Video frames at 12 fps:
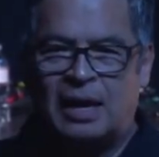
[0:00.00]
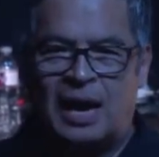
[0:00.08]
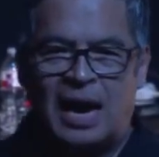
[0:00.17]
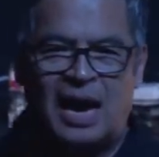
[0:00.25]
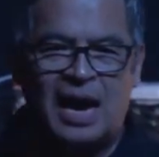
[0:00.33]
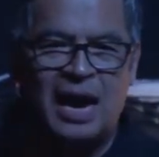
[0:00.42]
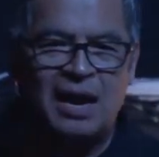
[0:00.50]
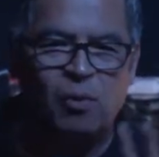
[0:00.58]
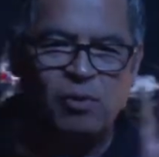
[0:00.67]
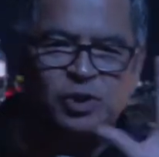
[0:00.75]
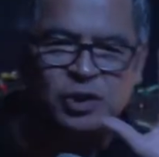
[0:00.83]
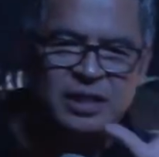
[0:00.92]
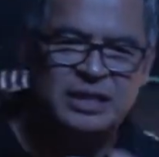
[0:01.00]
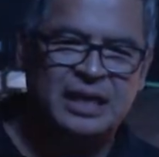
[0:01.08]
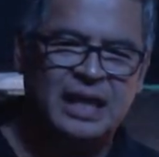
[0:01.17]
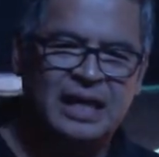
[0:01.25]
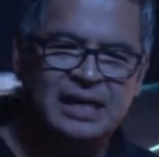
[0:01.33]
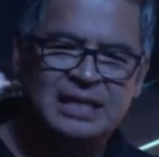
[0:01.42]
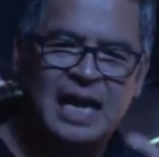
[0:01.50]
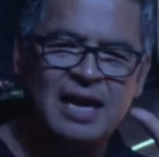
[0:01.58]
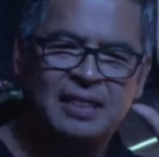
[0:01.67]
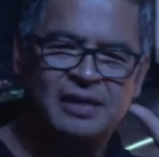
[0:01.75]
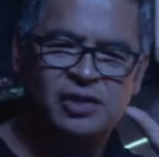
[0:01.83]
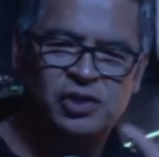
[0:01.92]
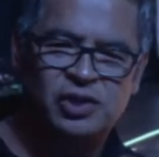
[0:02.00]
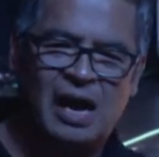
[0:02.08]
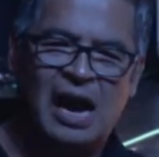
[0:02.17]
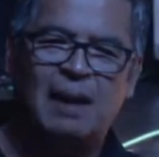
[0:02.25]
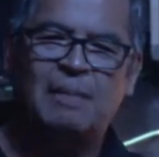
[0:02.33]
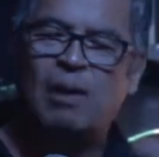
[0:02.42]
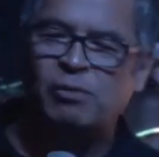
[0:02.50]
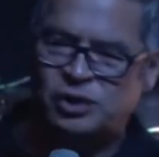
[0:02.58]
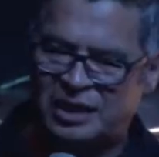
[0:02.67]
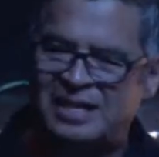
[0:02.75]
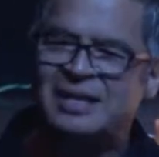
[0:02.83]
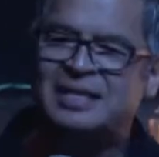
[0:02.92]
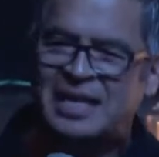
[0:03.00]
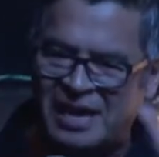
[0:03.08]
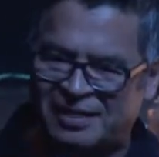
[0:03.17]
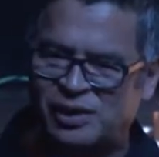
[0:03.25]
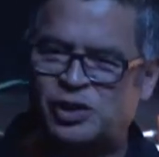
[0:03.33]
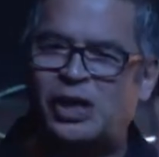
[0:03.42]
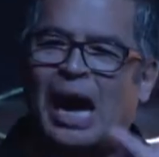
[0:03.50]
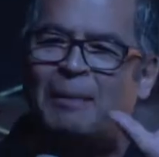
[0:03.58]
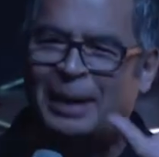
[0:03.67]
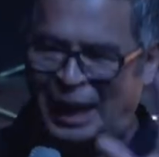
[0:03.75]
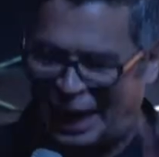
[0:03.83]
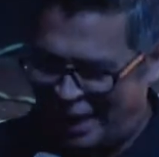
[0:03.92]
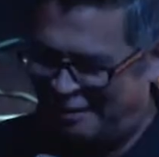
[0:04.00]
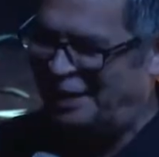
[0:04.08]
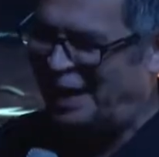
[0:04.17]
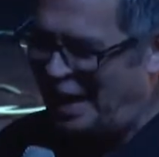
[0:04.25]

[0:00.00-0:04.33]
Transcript: I, I don't want you to sing, take this job. I want you to say, take this job and love it.